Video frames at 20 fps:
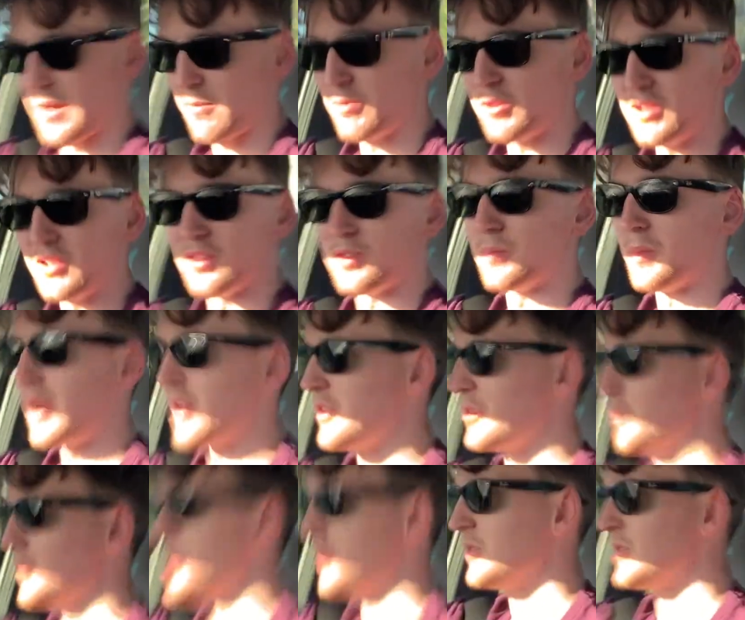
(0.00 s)
with this
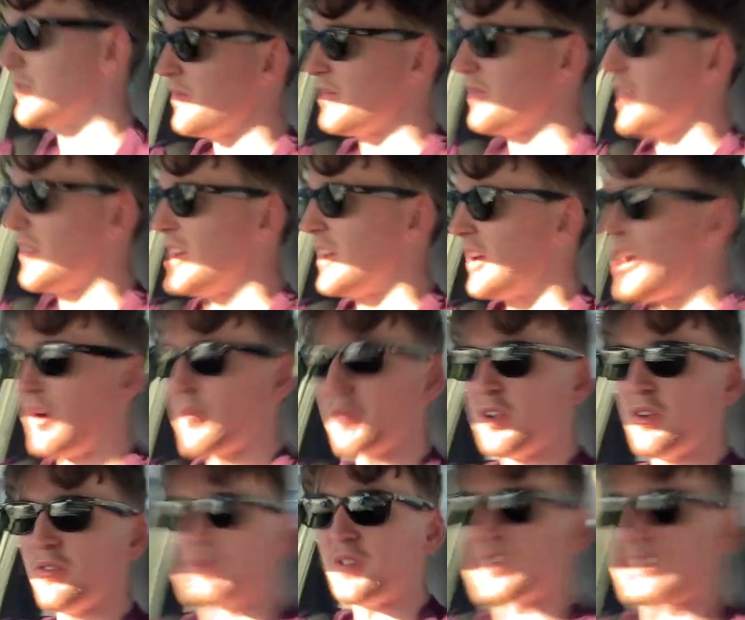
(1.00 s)
manual, I'm going
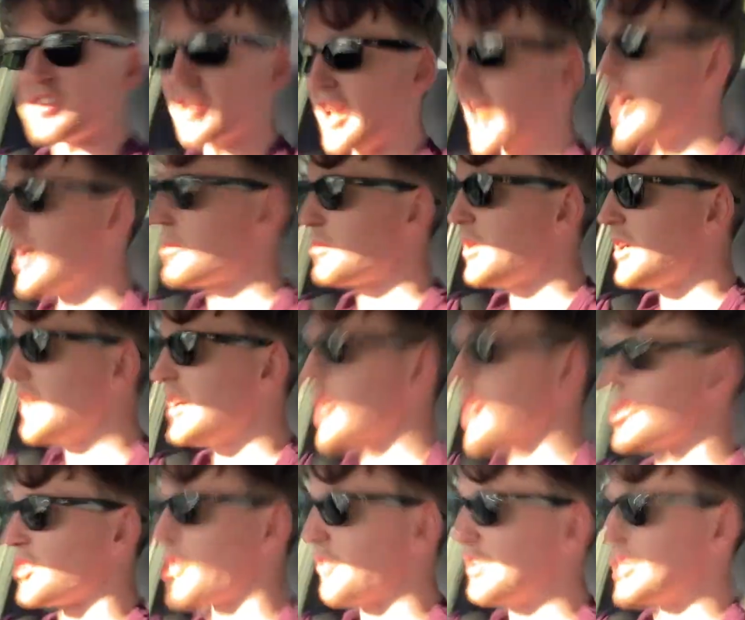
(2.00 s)
to fix the hardware because
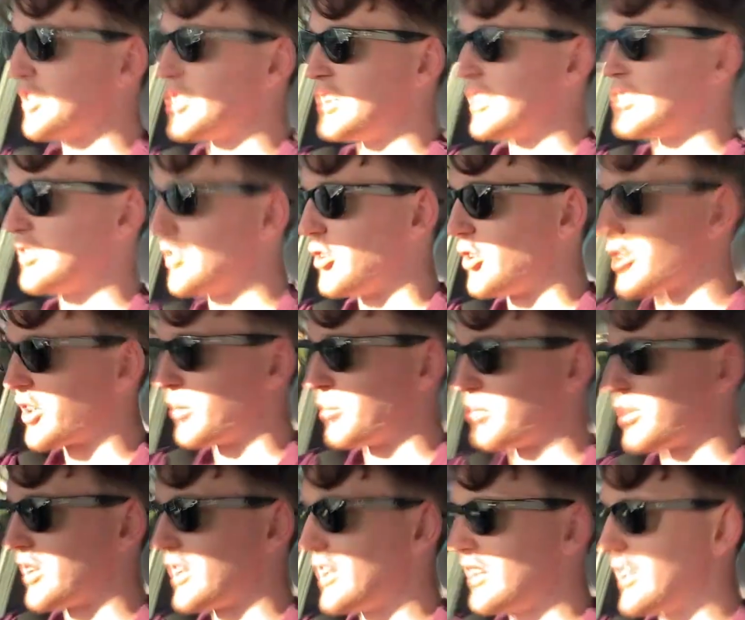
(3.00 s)
obviously it's not
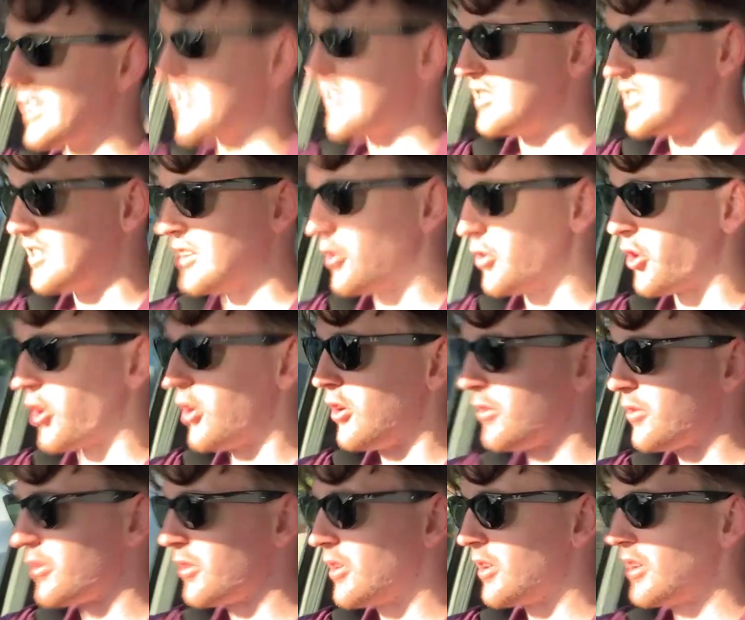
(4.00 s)
completely sealed off
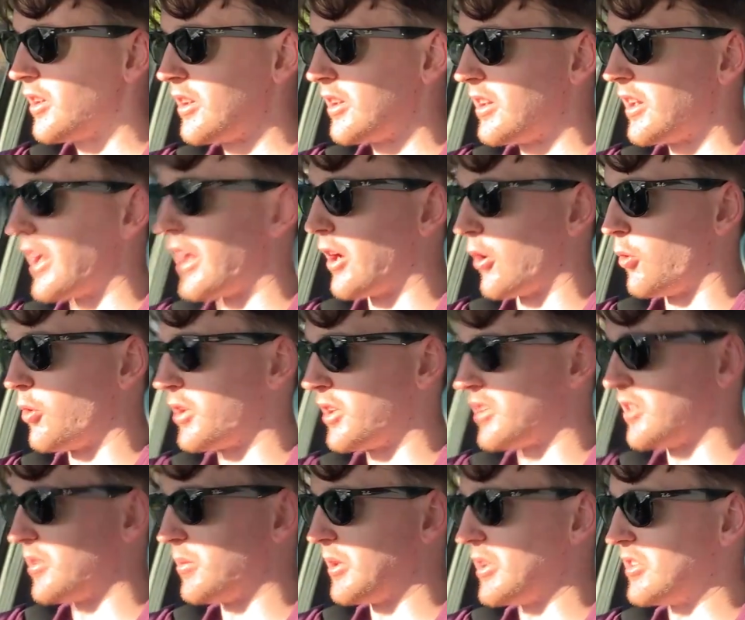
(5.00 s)
and I want it to
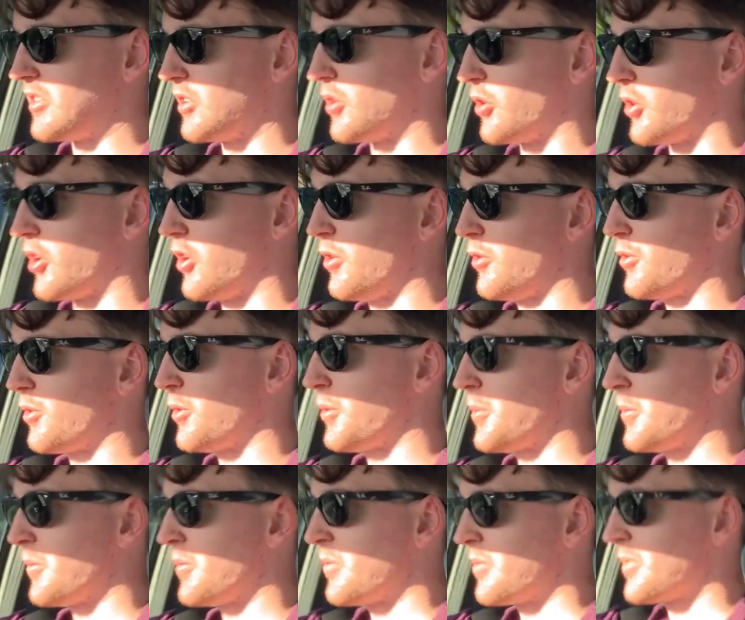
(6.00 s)
be sealed off.
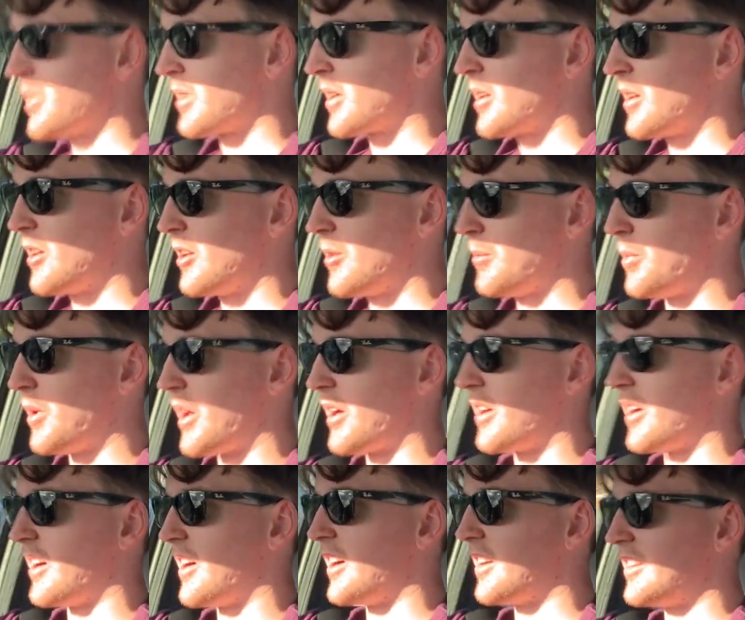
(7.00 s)

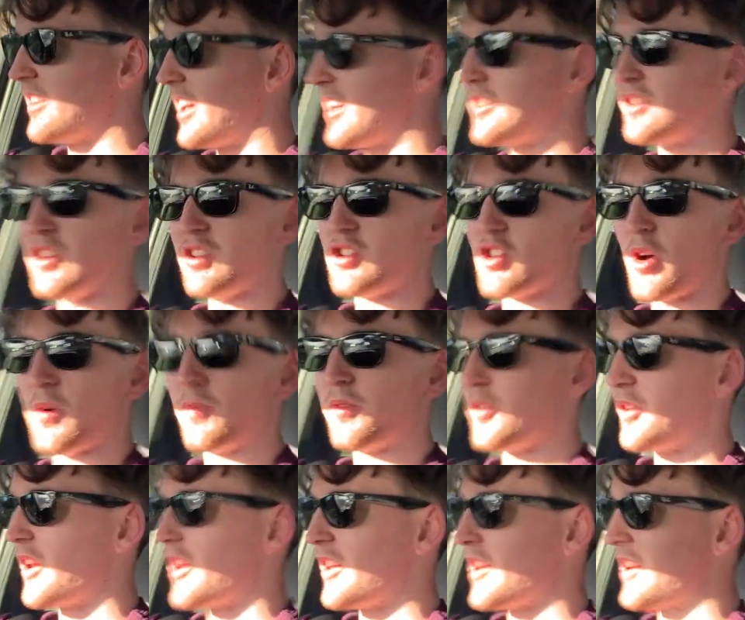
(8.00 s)
But that's a job for
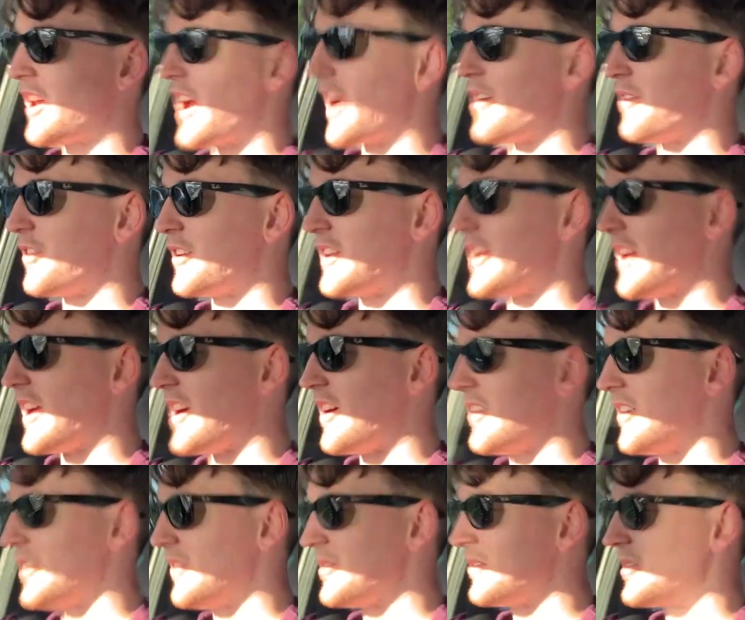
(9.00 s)
another day. For now,
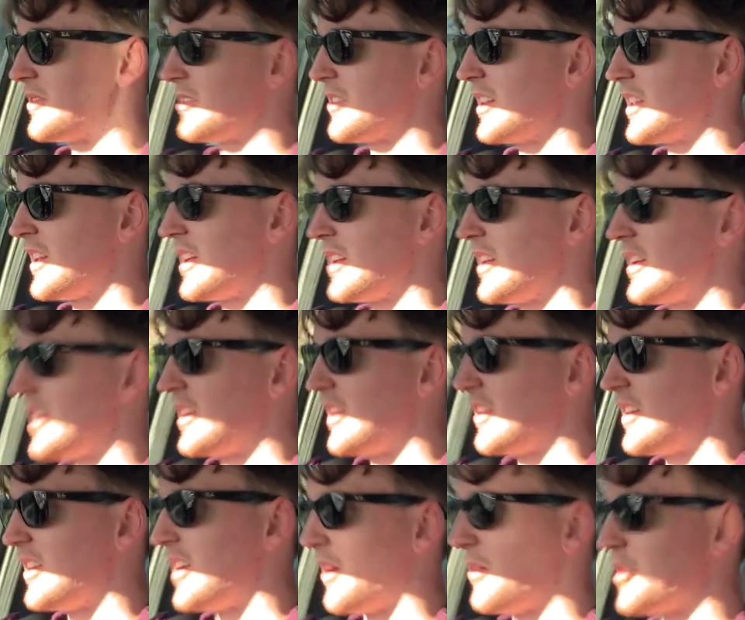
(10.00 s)

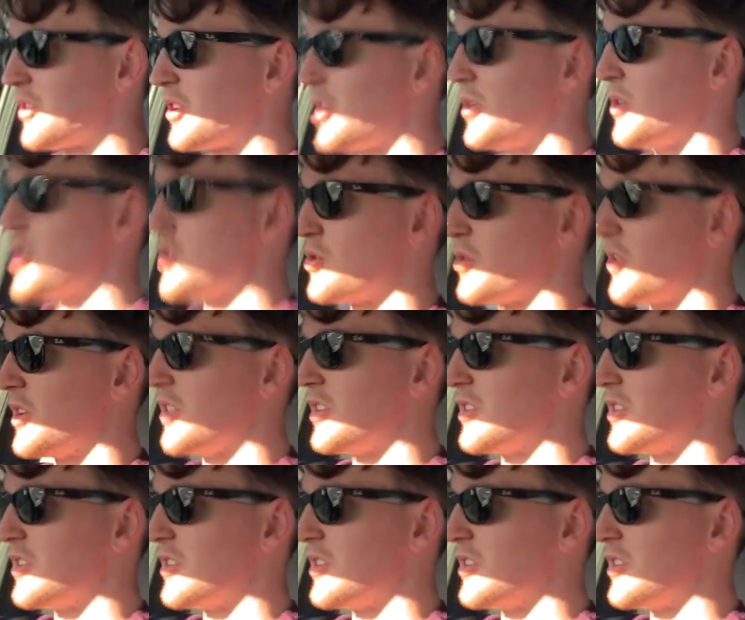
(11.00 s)
I'm just going to enjoy this